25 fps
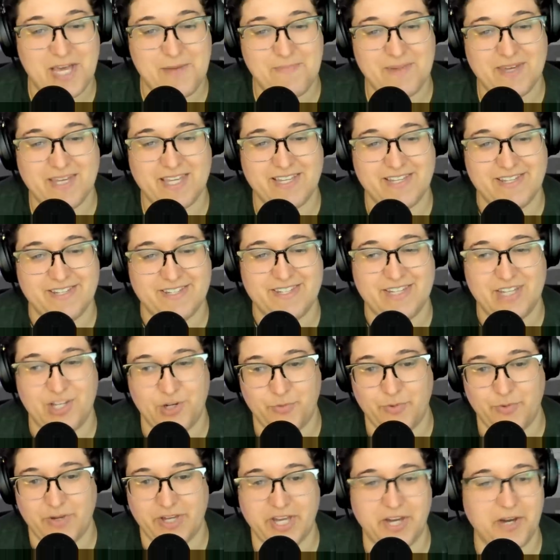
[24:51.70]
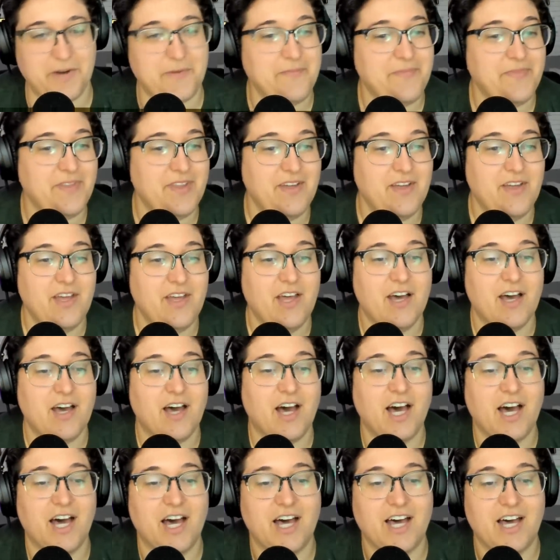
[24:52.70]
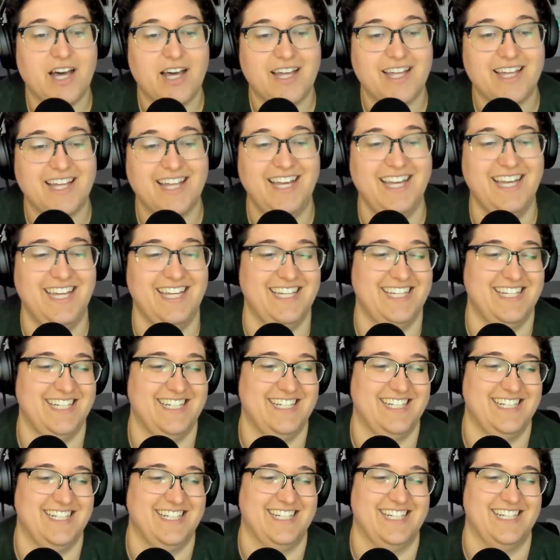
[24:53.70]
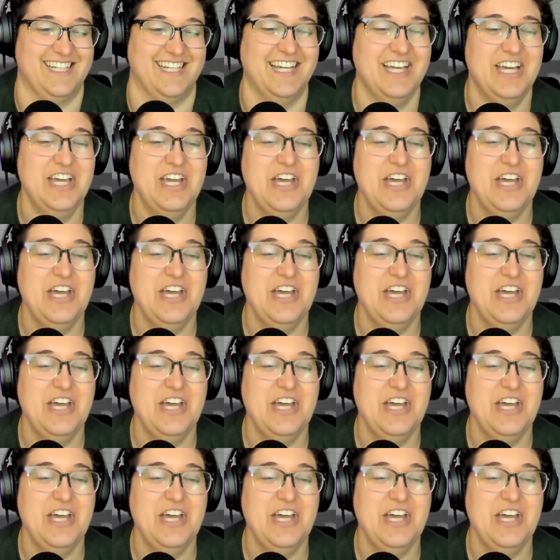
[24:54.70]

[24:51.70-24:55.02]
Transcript: that because here we go. Oh. Uh,